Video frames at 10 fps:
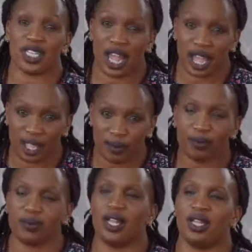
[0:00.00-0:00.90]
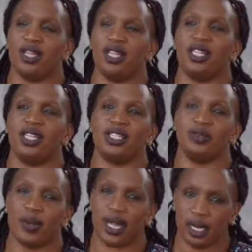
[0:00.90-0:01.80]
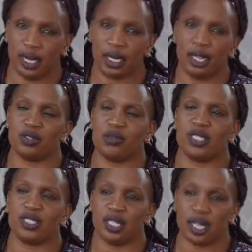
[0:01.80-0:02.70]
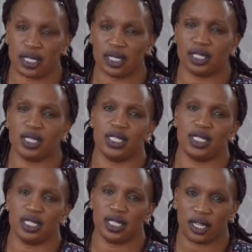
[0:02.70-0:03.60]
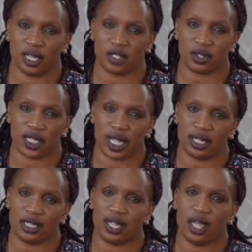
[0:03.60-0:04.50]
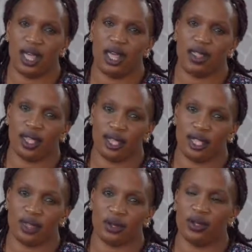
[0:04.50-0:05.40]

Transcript: time, and in this panel as we discuss disintegrated society. Thank you.